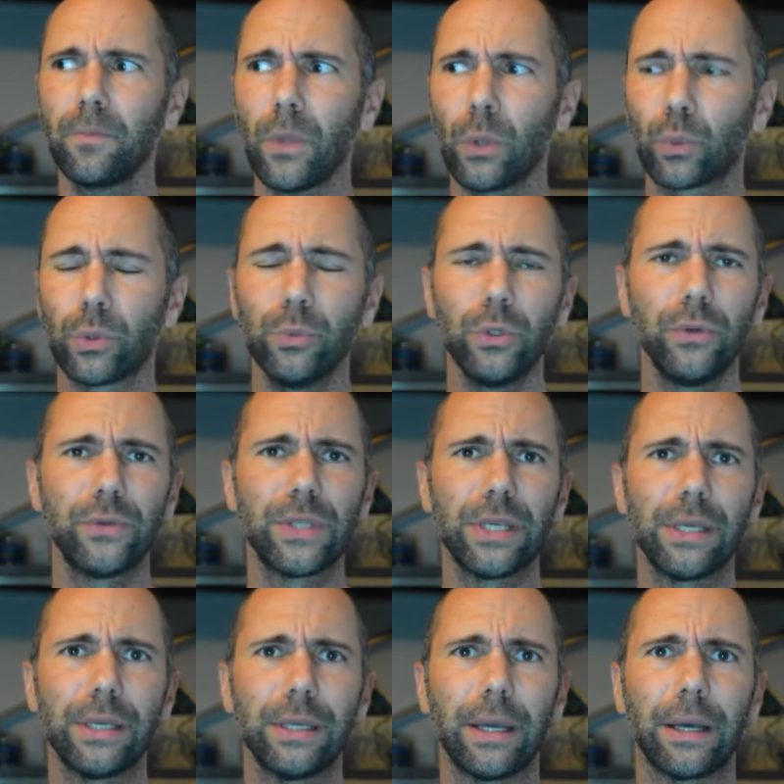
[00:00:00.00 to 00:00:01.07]
removes
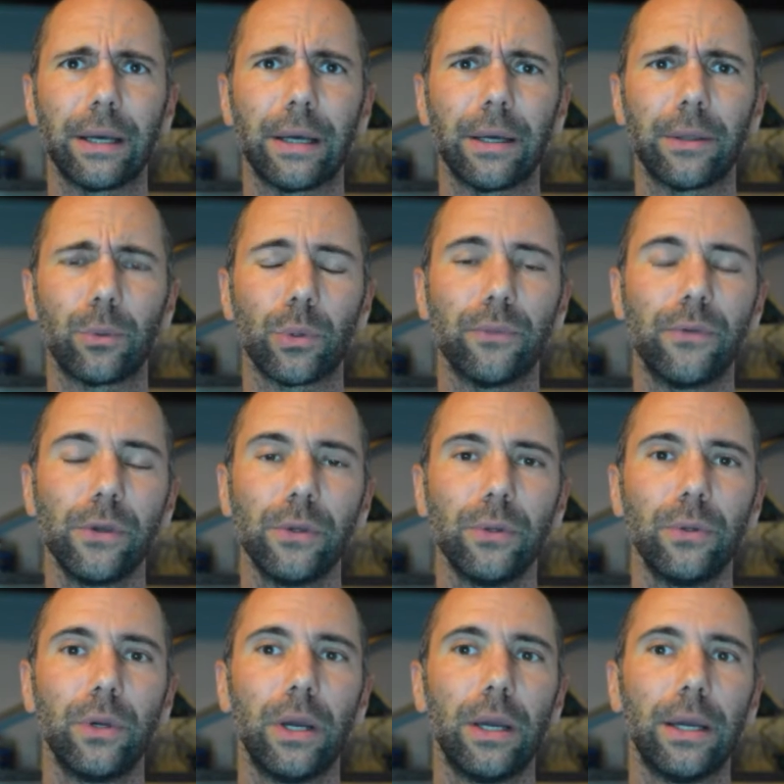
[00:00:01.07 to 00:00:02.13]
the
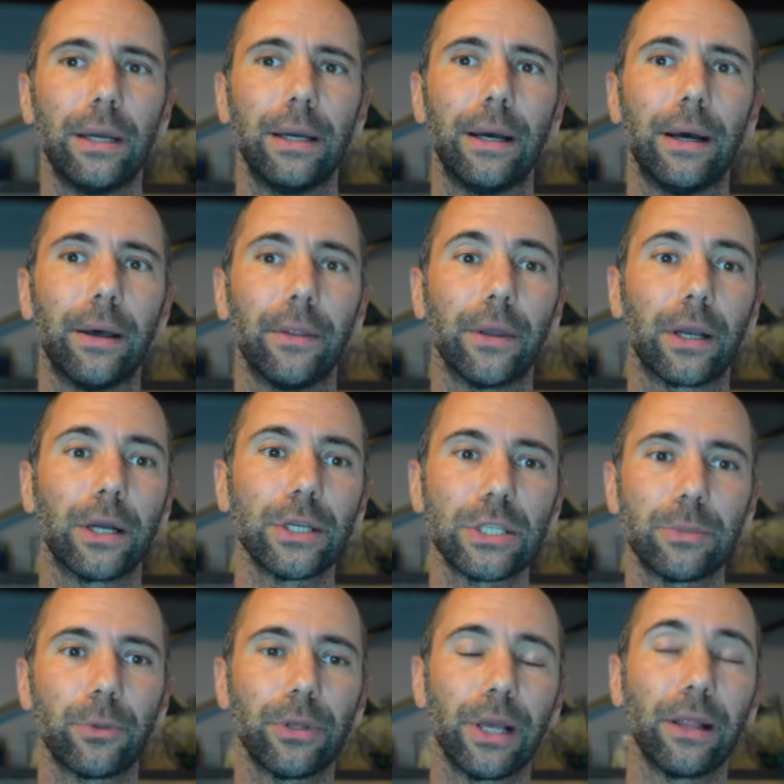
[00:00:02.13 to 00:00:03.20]
review, the
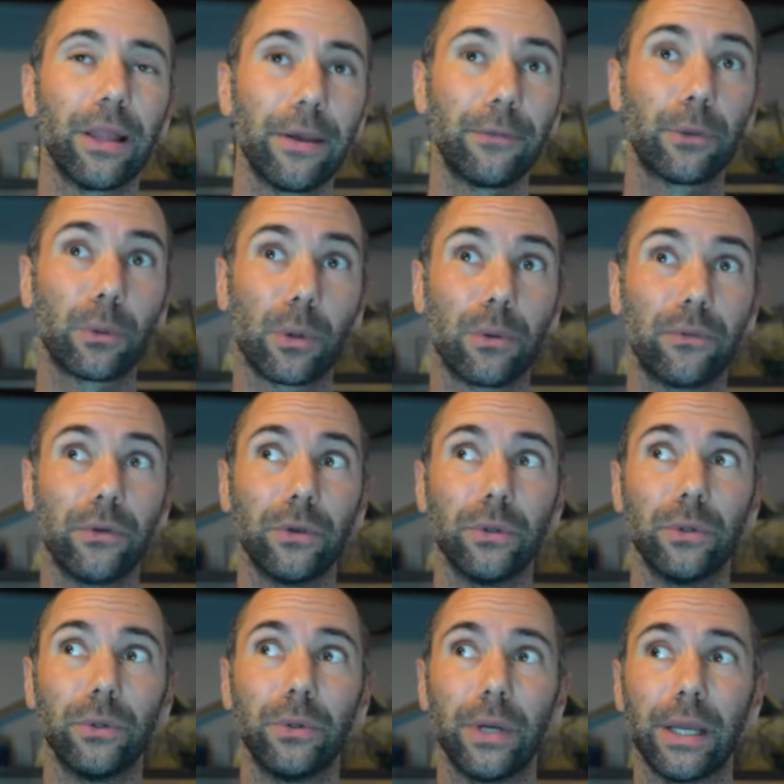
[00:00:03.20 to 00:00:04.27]
customer that left the
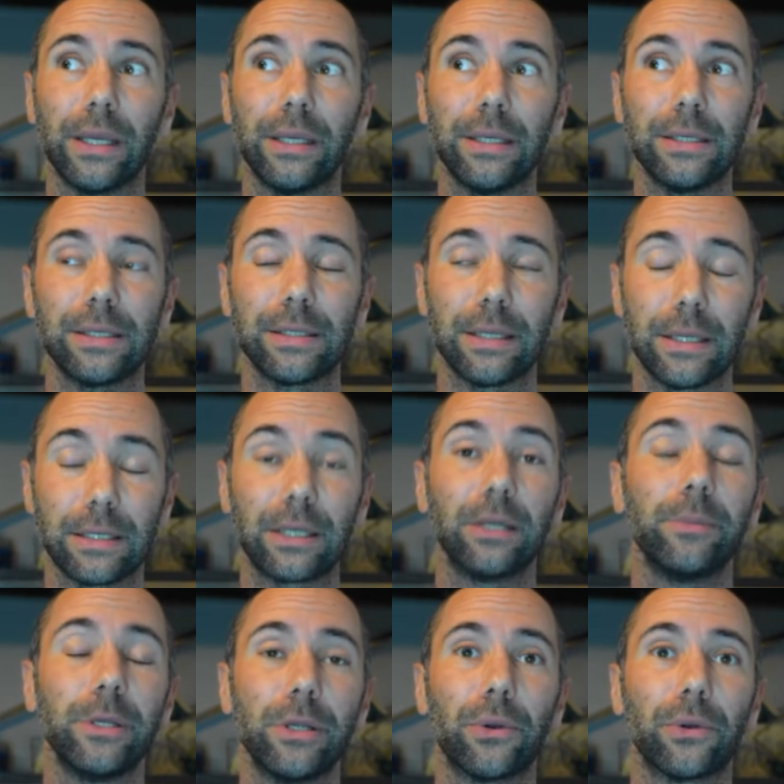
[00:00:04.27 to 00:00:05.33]
review is going to
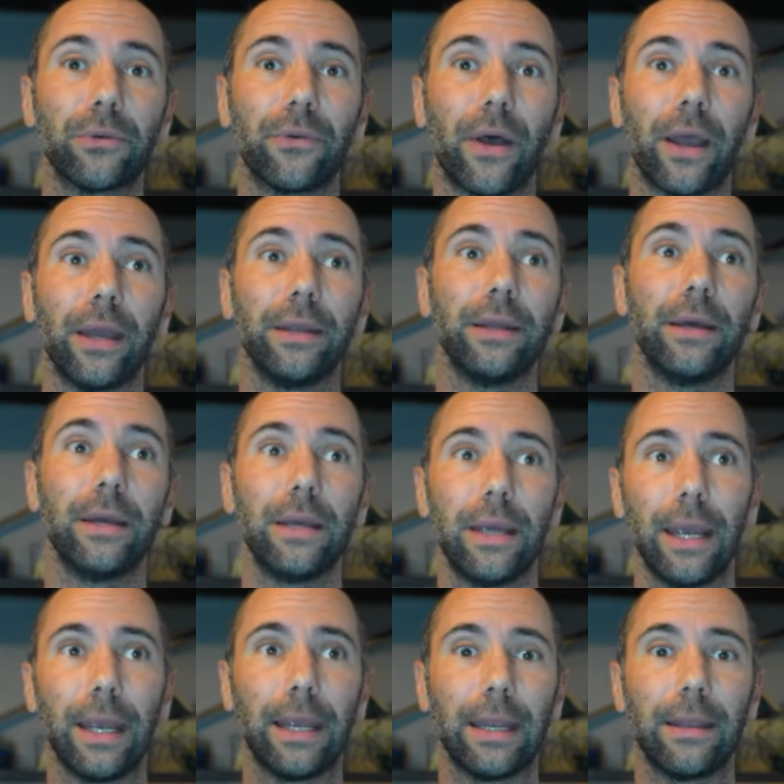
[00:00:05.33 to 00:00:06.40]
be notified,
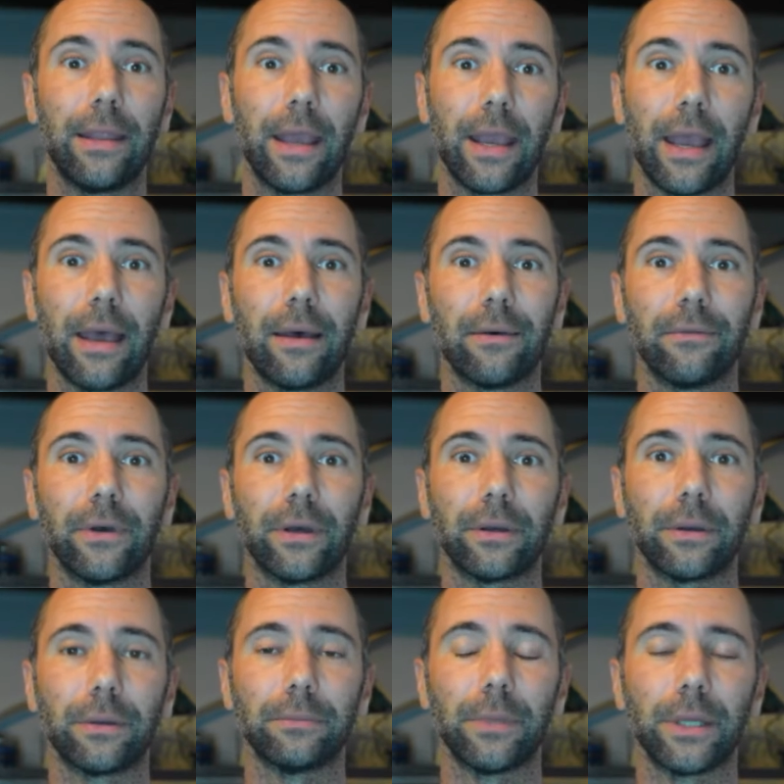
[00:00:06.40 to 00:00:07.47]
and they have
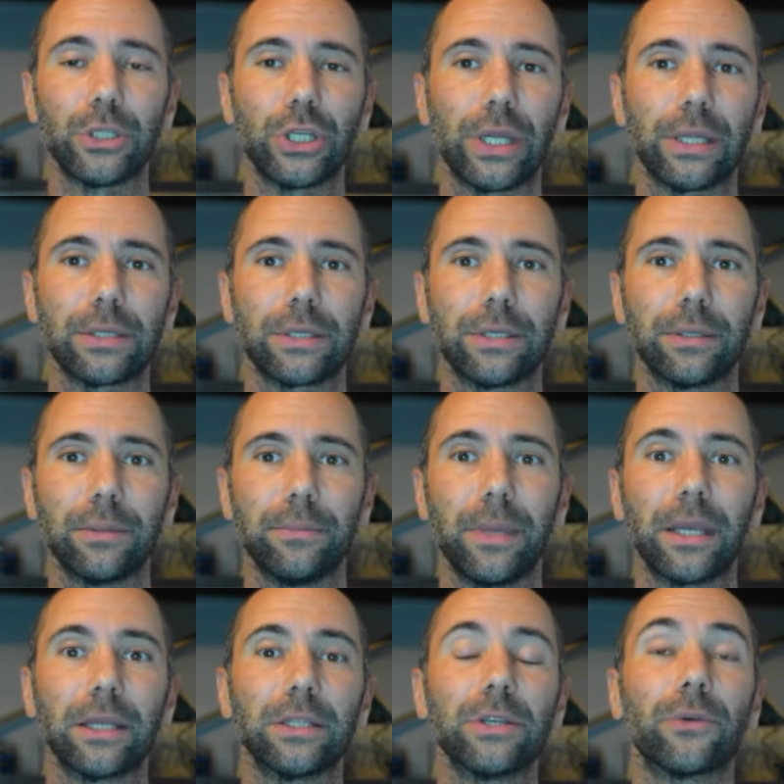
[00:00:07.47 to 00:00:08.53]
a chance to
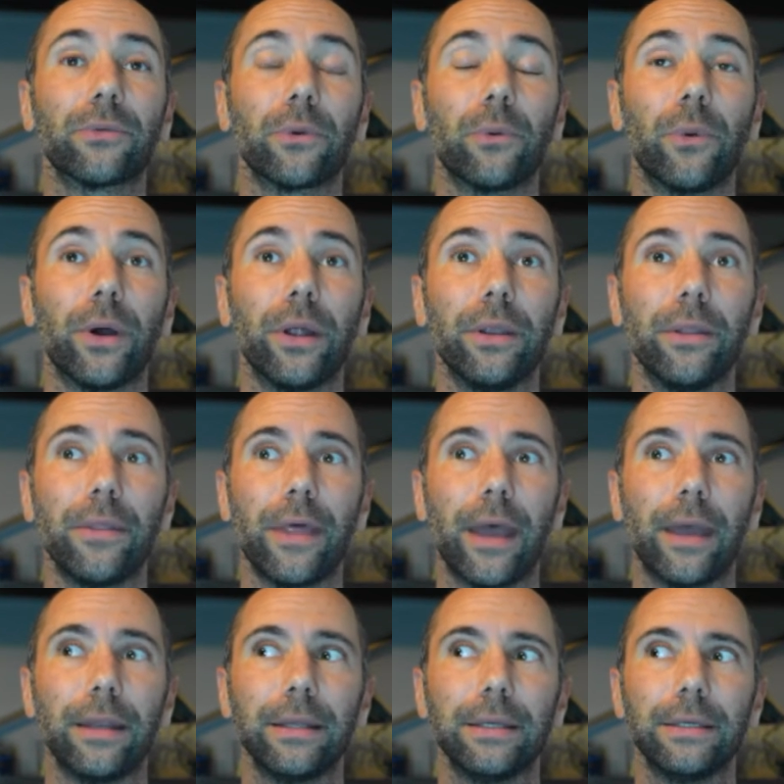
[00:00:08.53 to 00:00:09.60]
make a different one
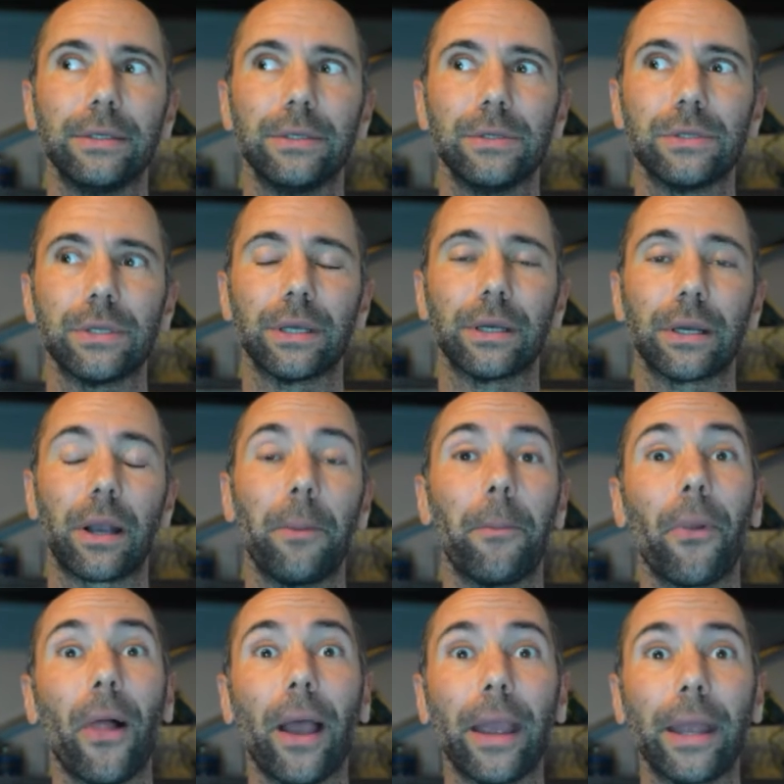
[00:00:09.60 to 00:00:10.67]
that is
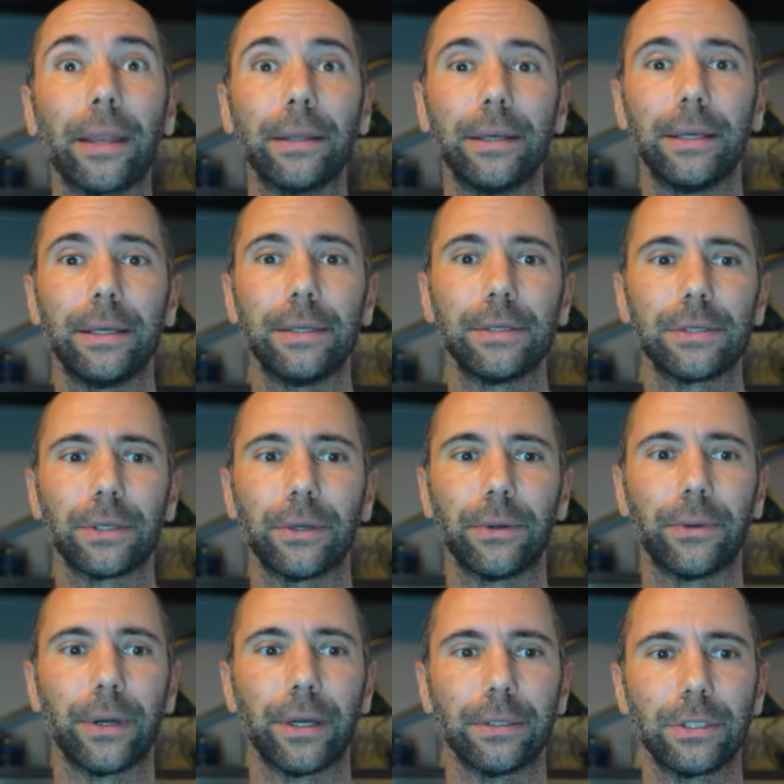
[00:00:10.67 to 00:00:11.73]
compliant.
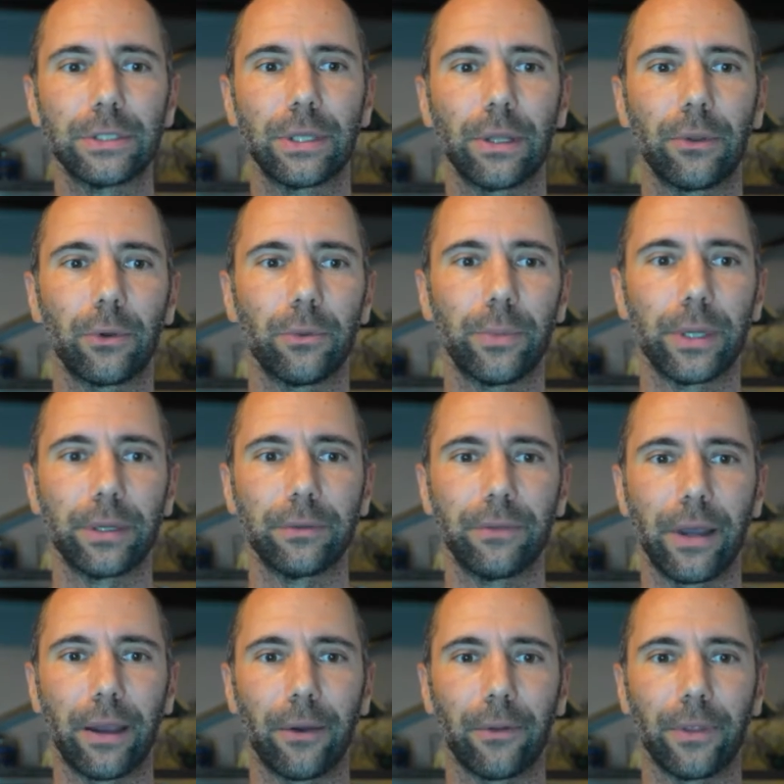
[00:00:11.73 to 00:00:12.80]
So just a little bit of
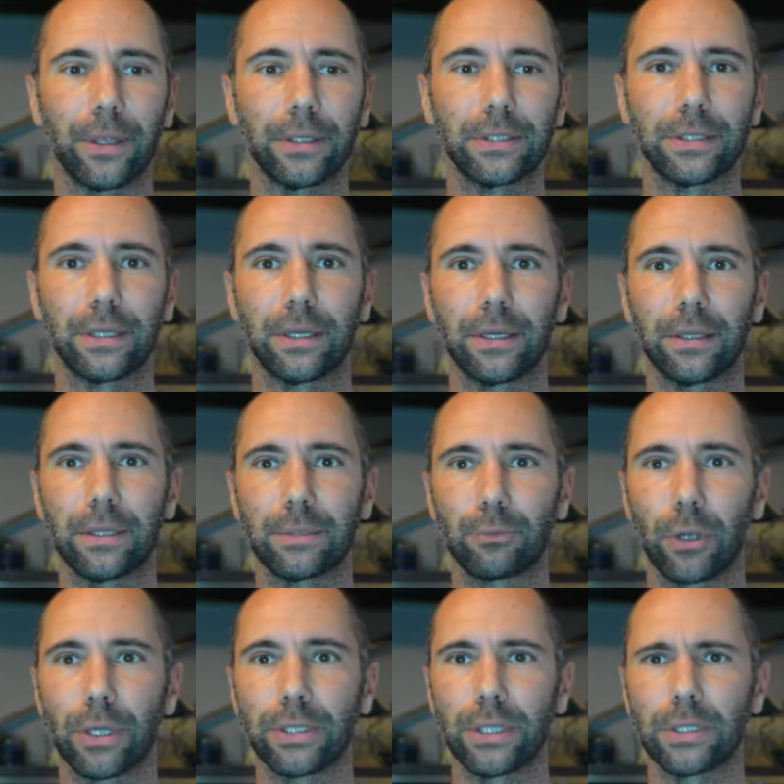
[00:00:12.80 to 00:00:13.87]
how this
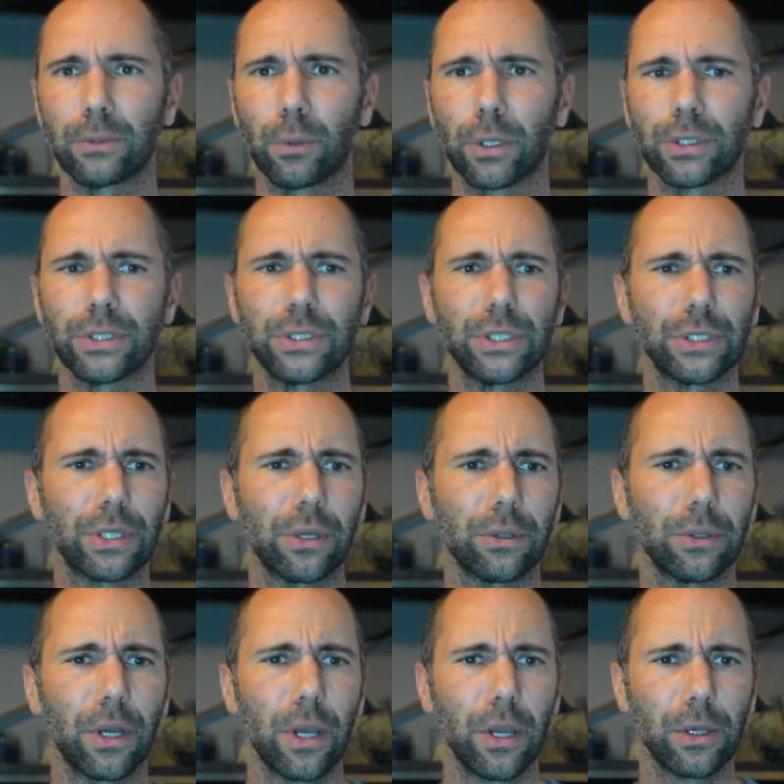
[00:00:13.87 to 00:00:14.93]
process works. Let's just go
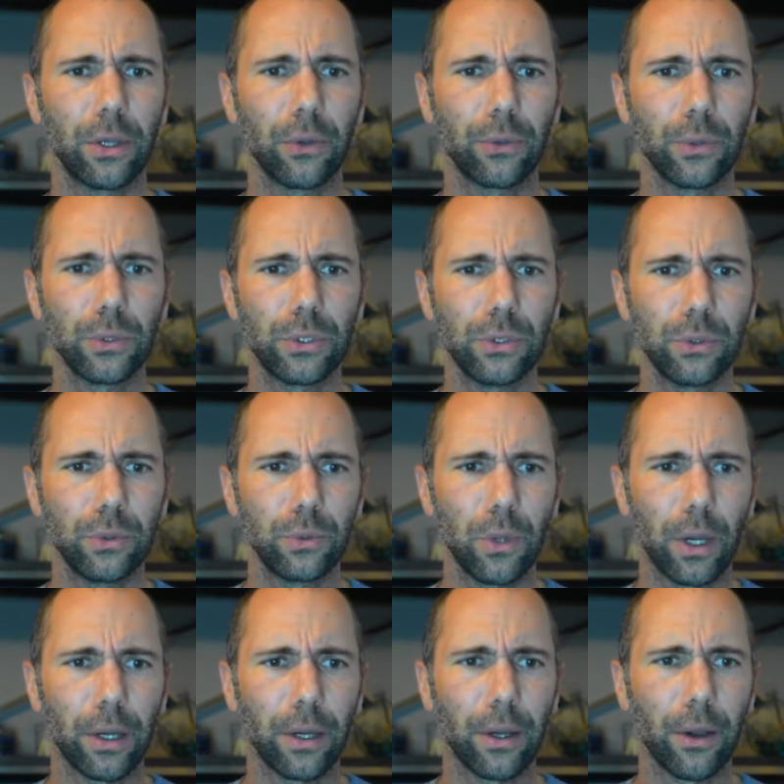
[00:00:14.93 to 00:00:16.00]
through two
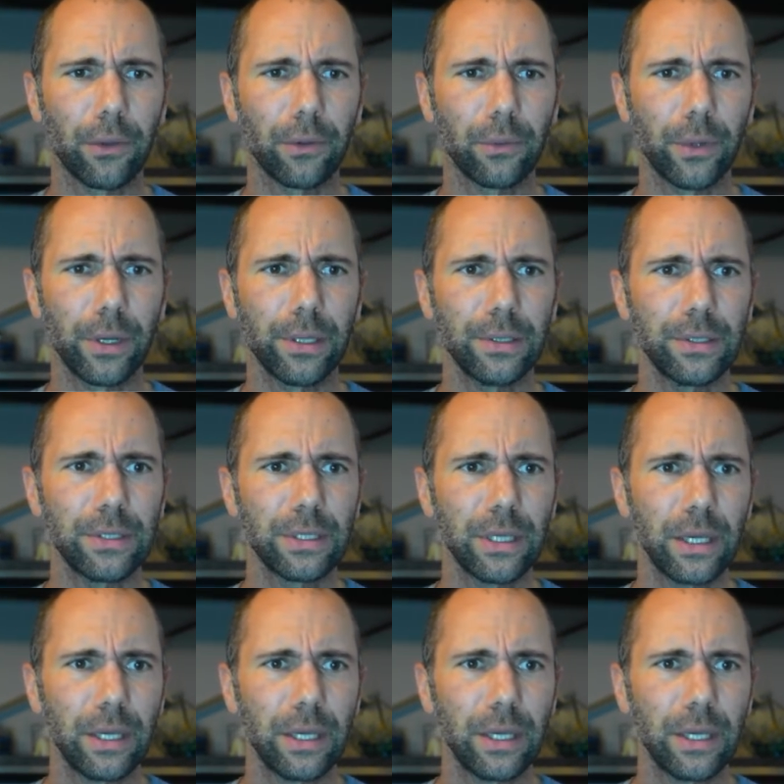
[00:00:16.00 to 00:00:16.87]
other ones.